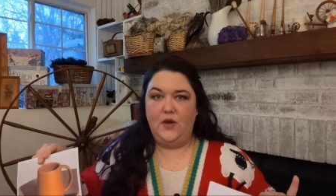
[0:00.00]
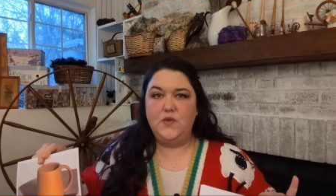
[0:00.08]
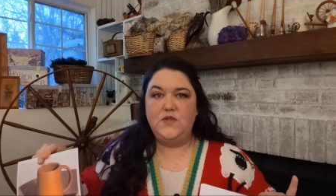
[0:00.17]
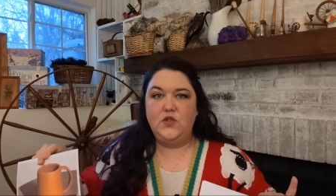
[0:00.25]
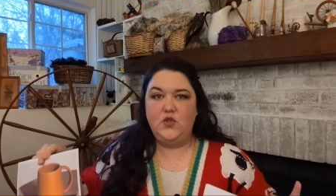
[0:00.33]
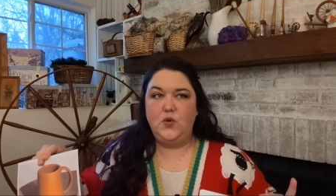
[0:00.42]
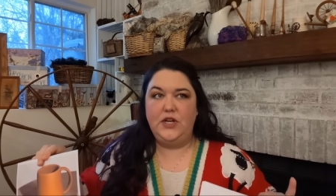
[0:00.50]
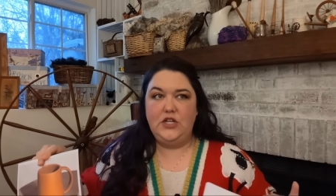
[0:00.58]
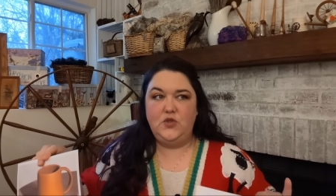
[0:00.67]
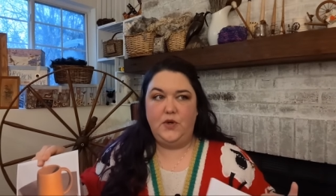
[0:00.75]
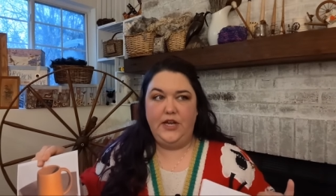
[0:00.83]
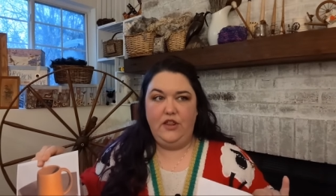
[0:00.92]
It was a
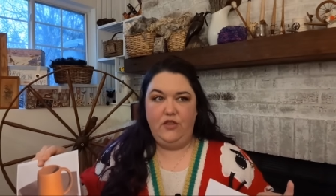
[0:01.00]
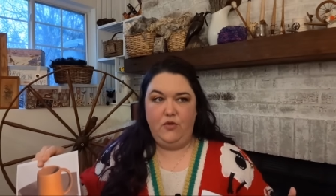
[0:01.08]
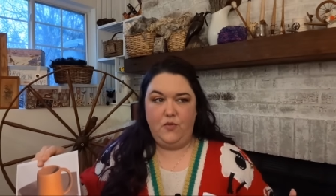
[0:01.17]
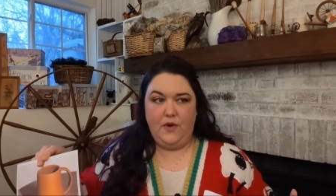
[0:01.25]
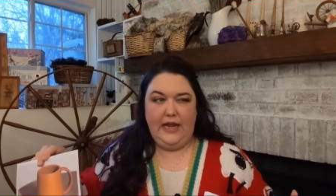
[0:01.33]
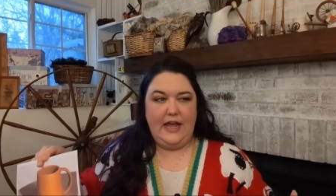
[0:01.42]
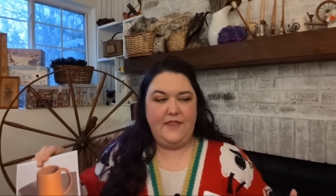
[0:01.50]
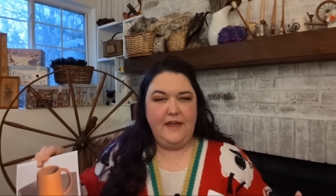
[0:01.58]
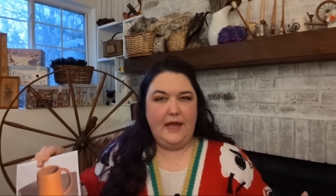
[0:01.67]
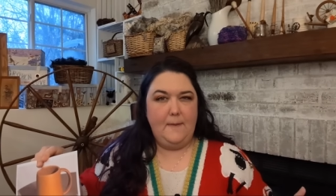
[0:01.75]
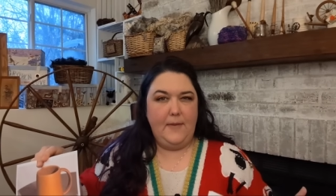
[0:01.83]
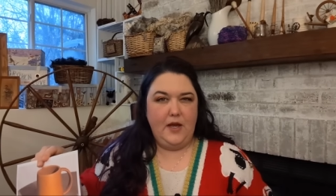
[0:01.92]
2023, I
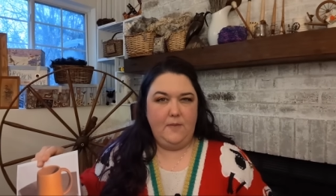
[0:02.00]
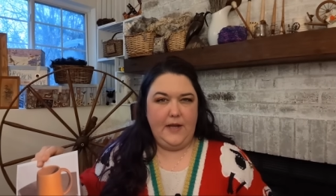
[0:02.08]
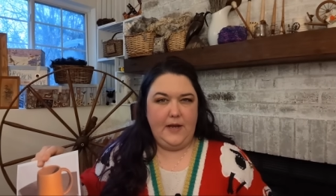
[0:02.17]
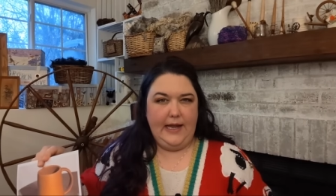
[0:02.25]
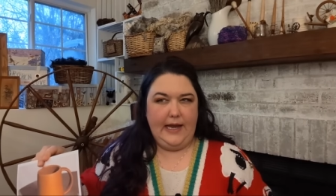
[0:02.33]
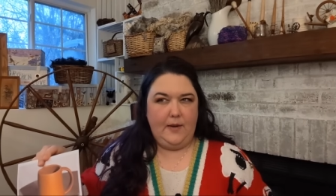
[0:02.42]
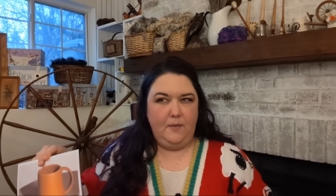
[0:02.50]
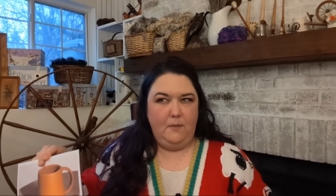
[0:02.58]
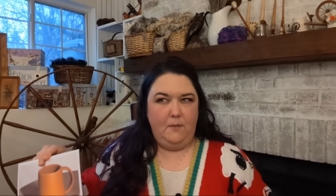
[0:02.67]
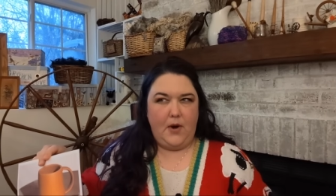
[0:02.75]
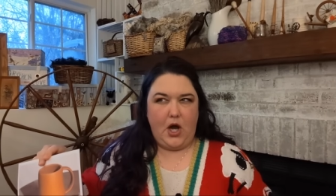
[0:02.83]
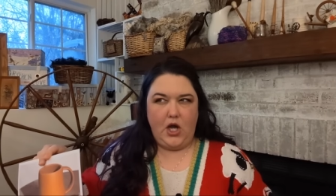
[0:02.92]
think it might have been like
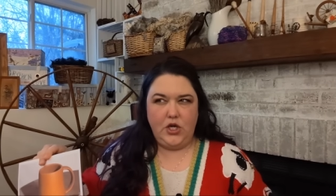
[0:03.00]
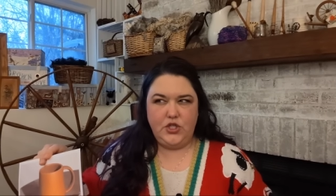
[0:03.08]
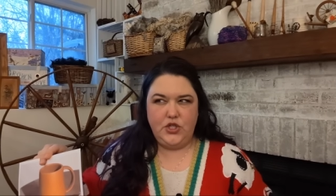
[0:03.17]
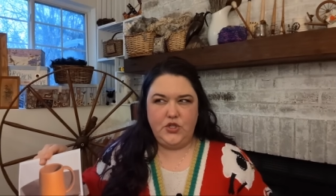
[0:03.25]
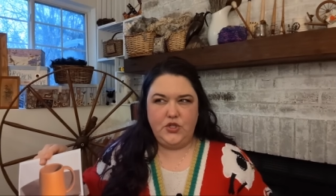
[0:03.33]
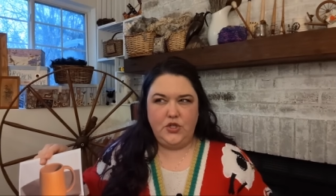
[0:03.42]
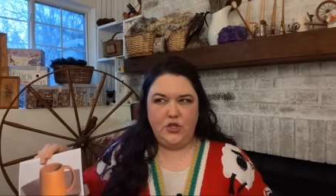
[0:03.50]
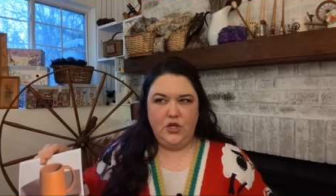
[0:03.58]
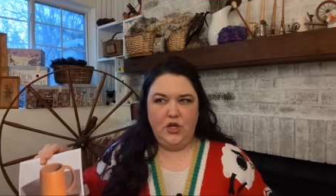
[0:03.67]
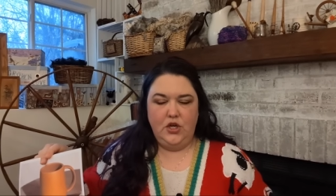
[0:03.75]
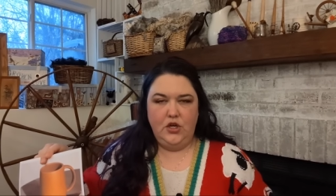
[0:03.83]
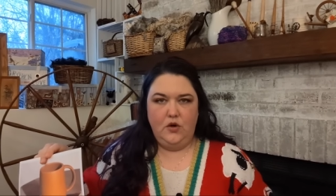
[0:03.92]
March
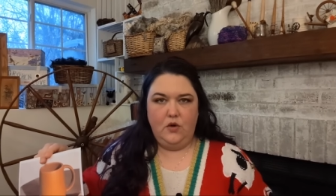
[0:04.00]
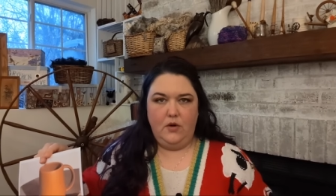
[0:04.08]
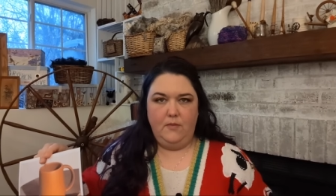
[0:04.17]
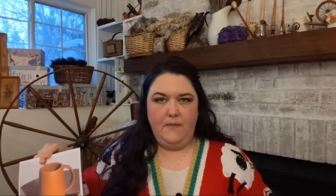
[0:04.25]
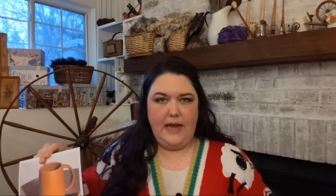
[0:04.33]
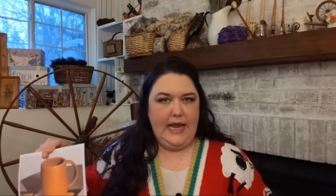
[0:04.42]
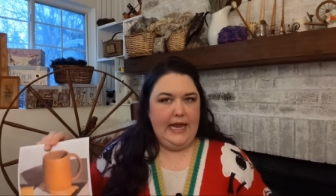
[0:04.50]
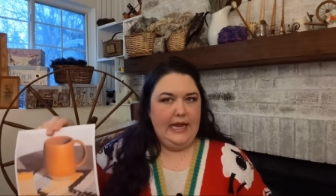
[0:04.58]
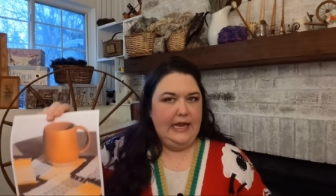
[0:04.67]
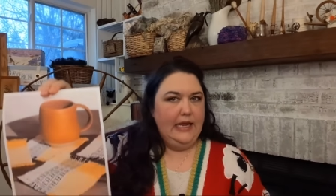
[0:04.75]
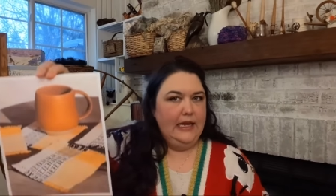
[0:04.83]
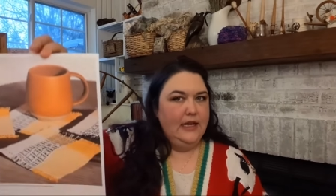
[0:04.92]
or
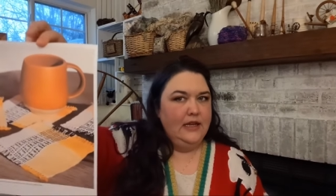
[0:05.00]
May.